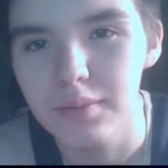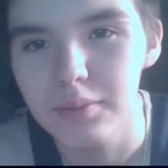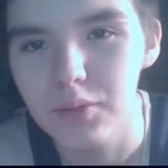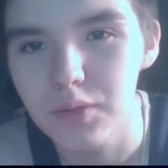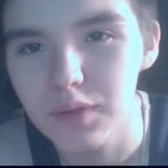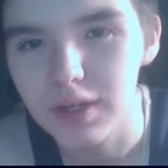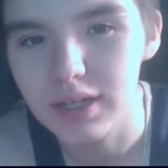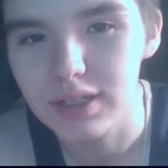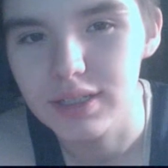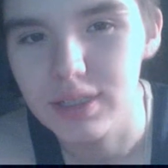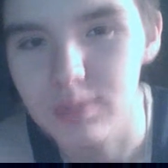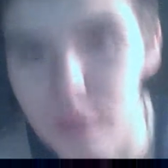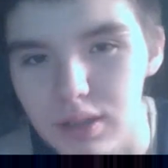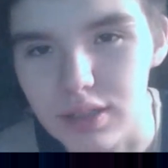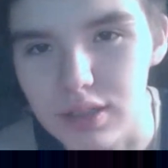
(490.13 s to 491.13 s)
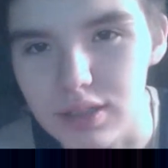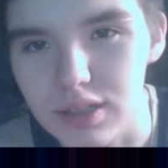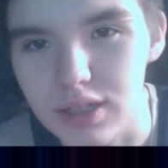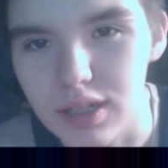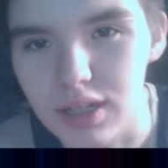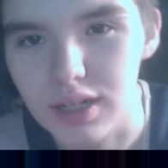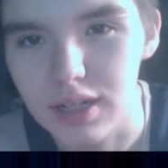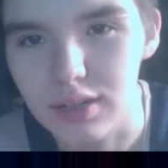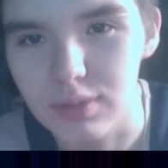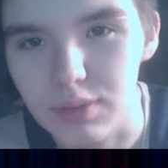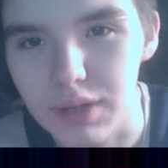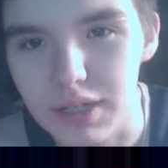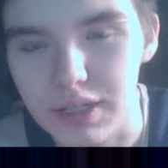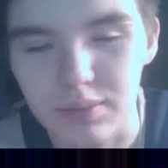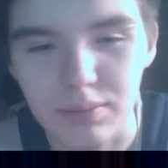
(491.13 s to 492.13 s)
moving on to some other
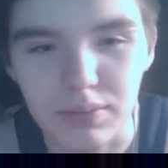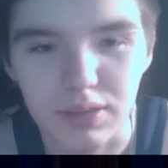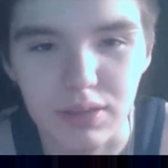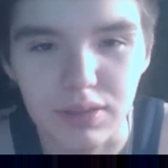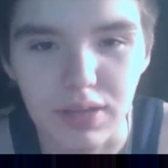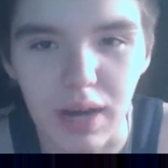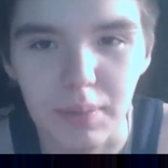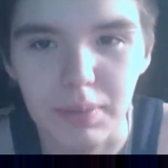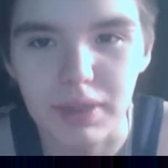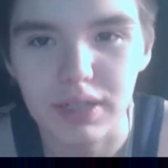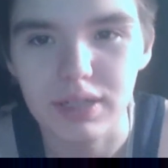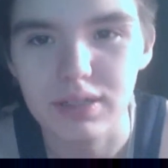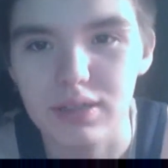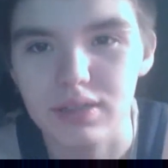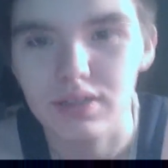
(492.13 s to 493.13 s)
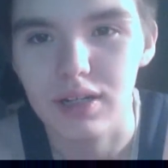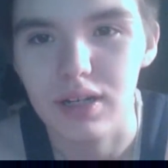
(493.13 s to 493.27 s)
random little topics.